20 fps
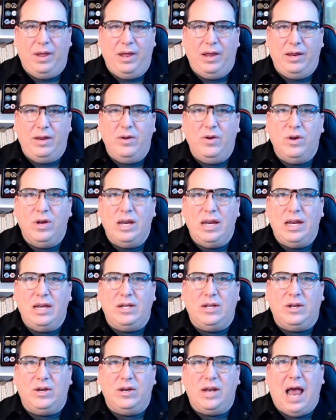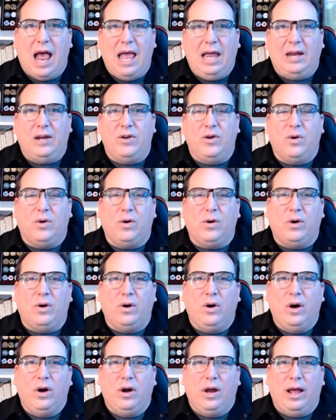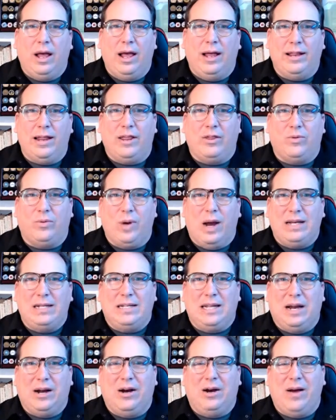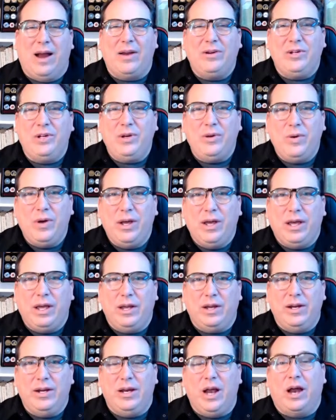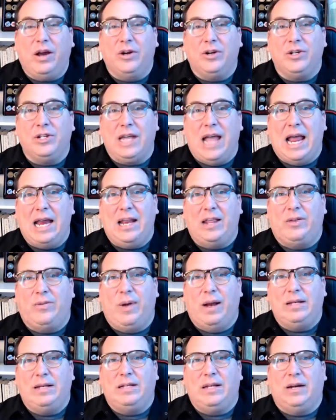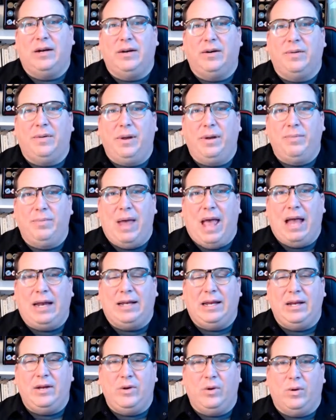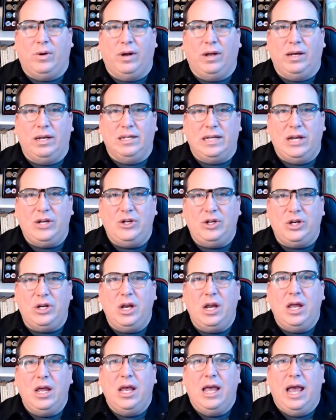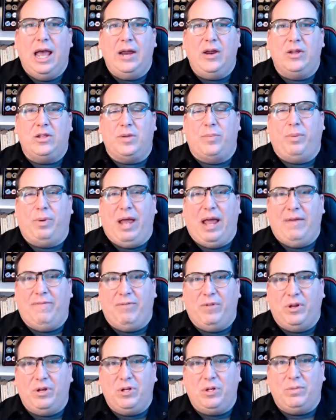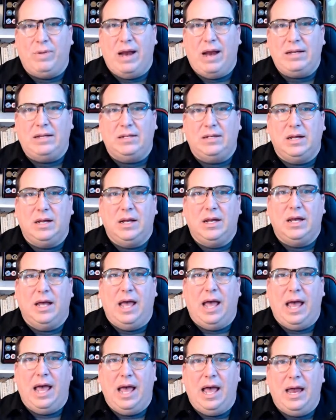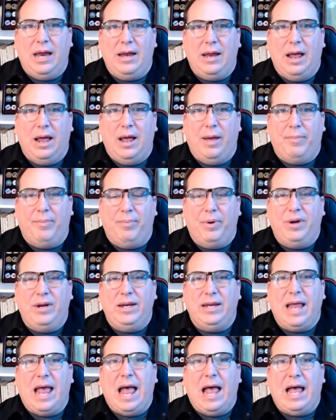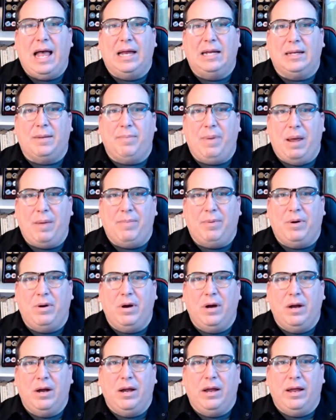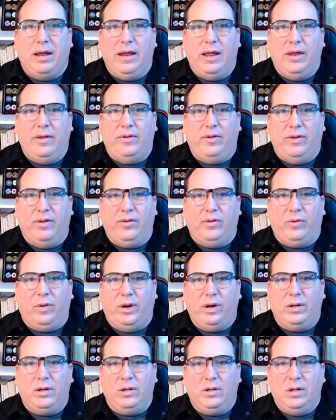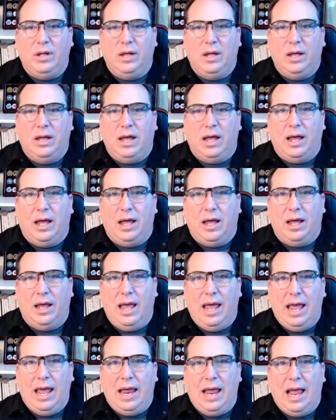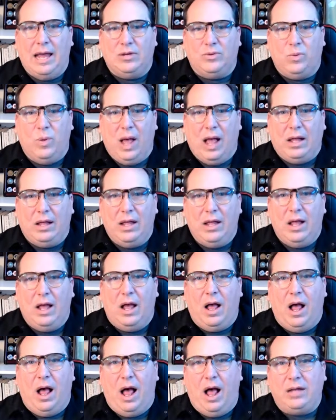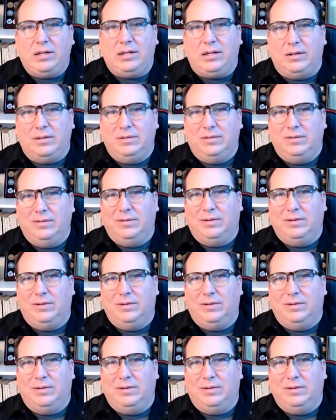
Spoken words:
You need to not ignore the threats that are around you. You need to understand the threats that are impacting your organization, and you have to plan for those threats. And putting that onto paper is critical as well. Also,